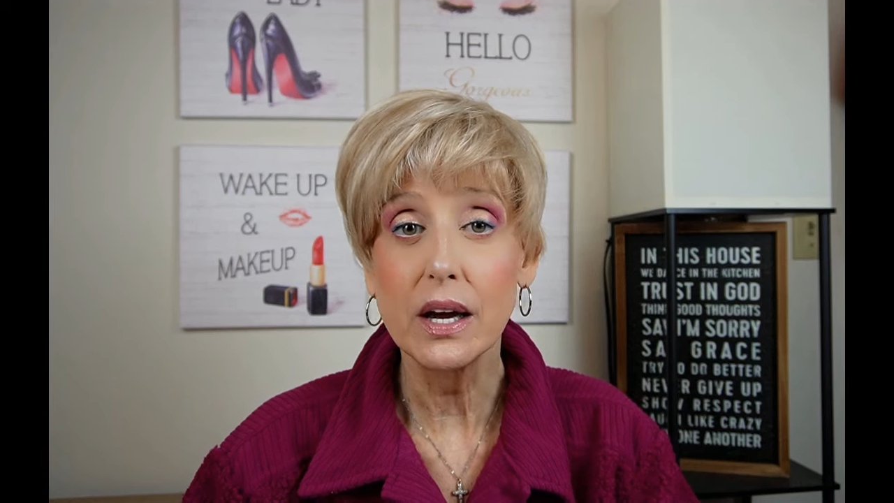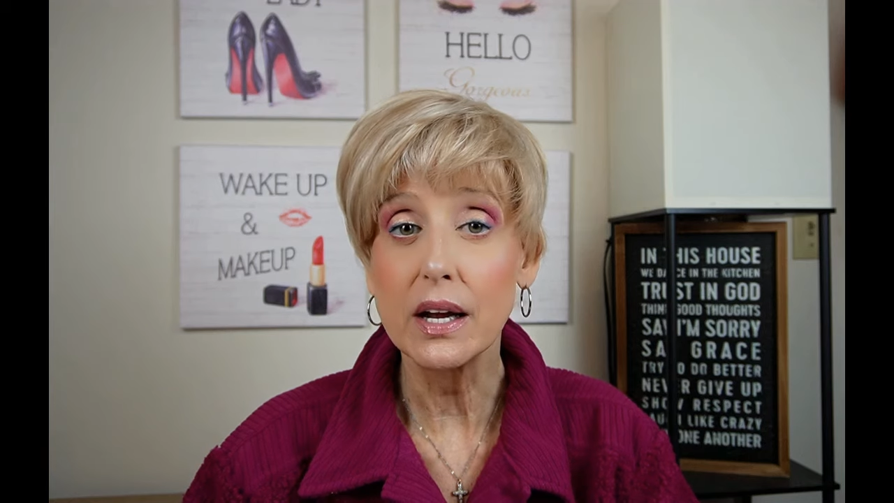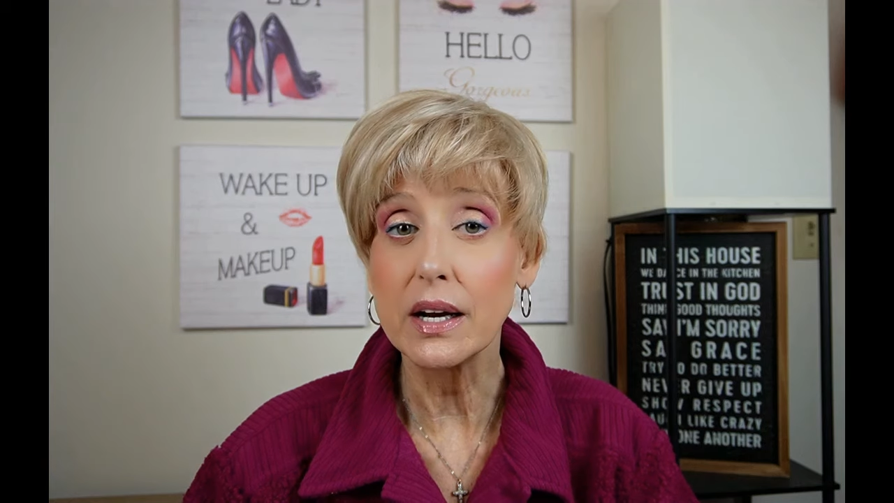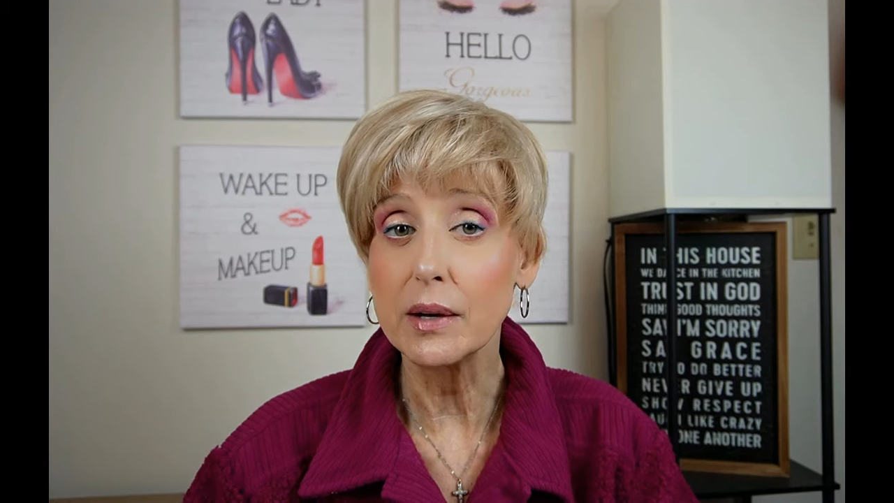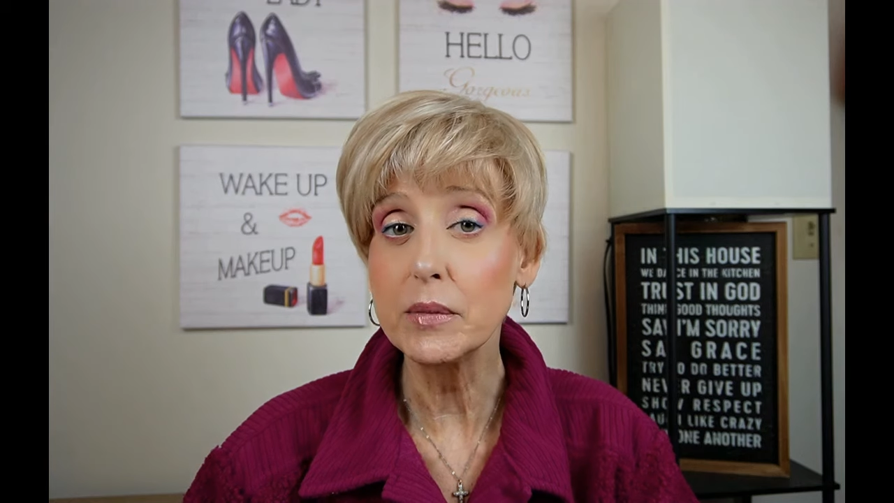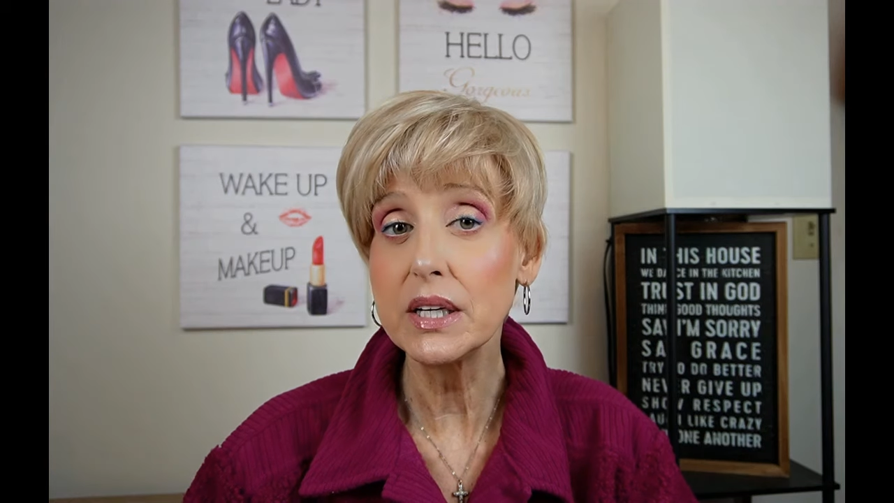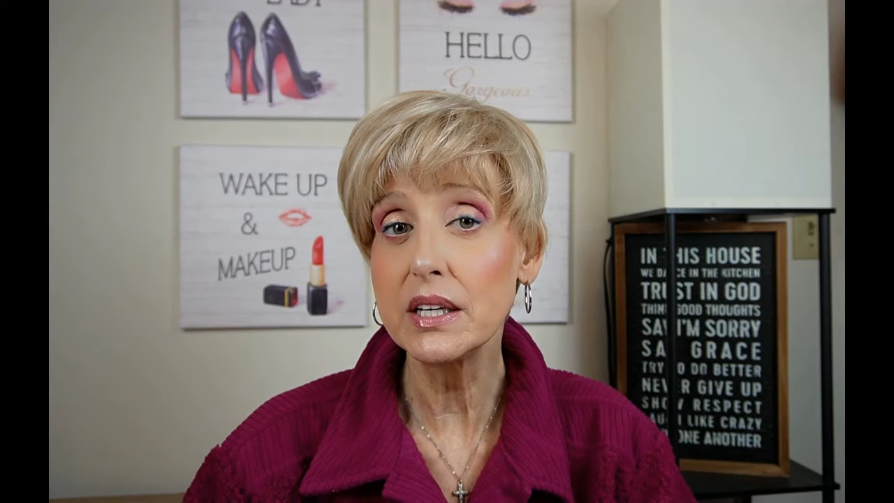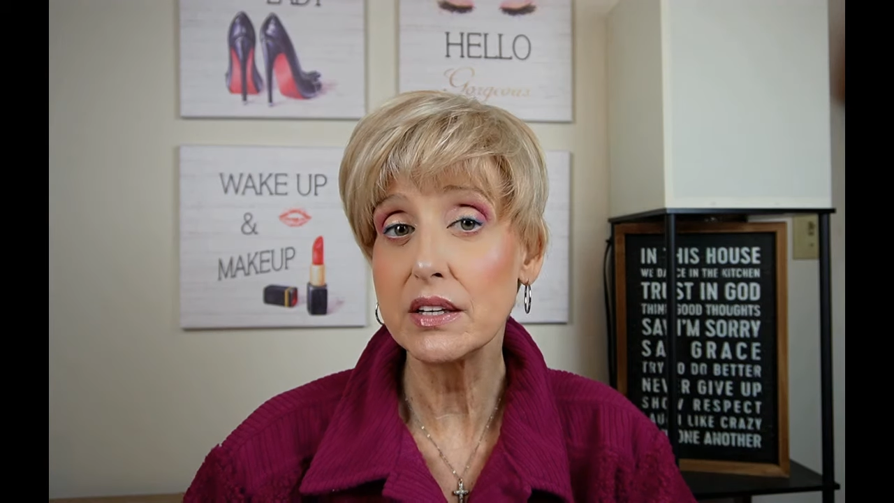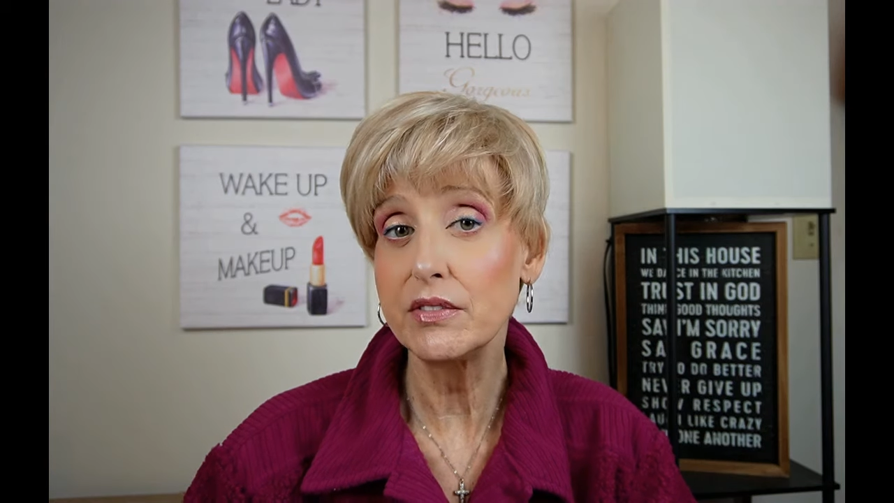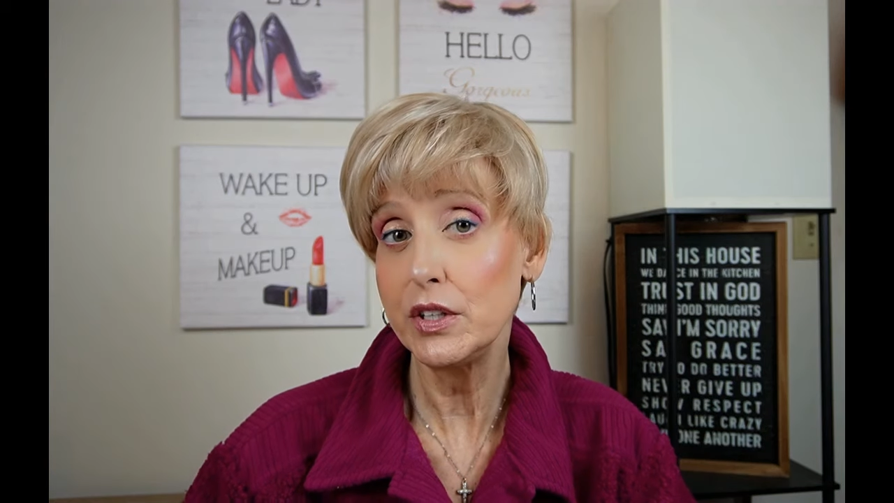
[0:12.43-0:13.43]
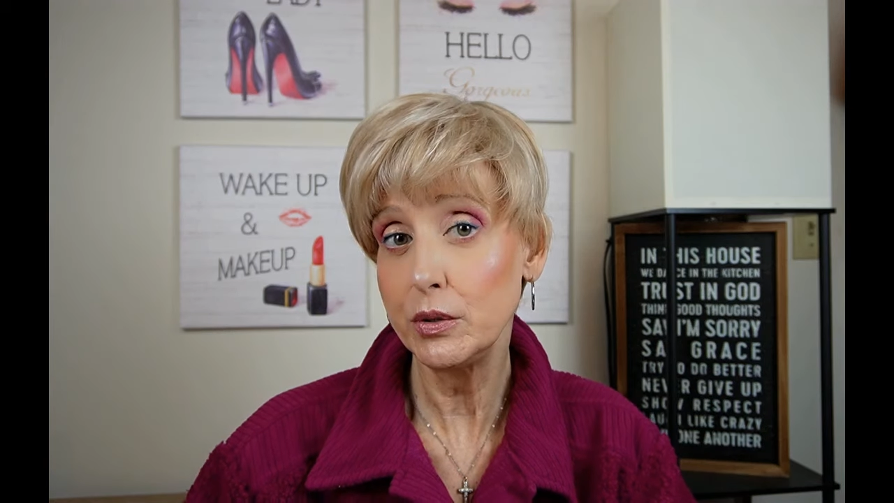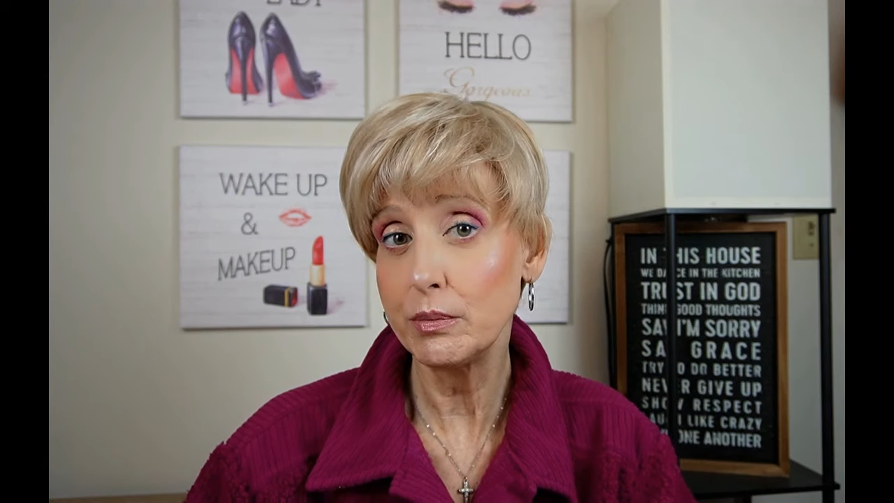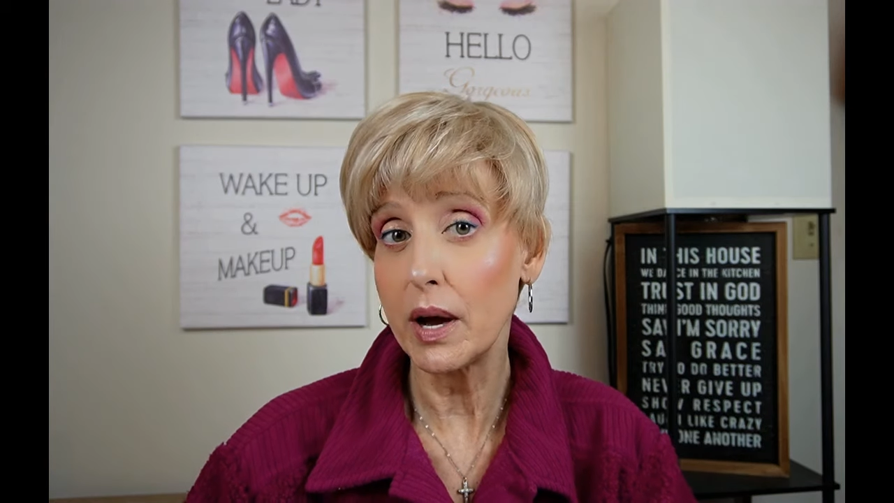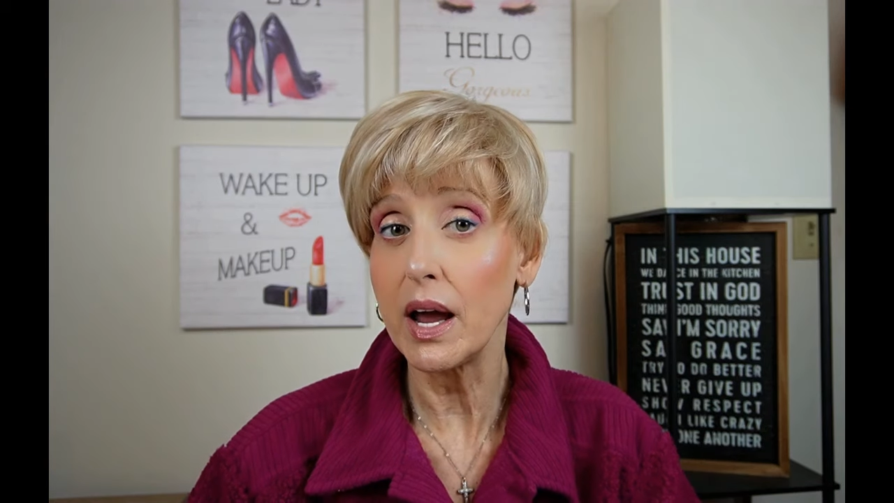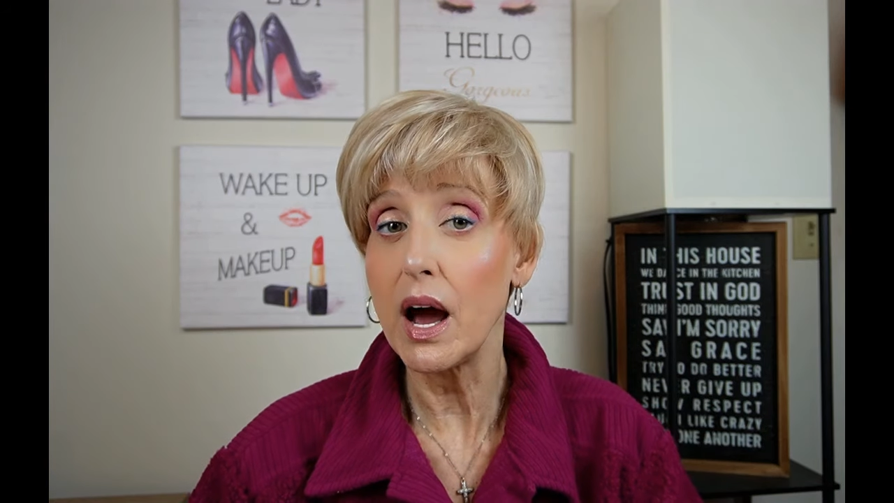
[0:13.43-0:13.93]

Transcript: and I'm going to give you my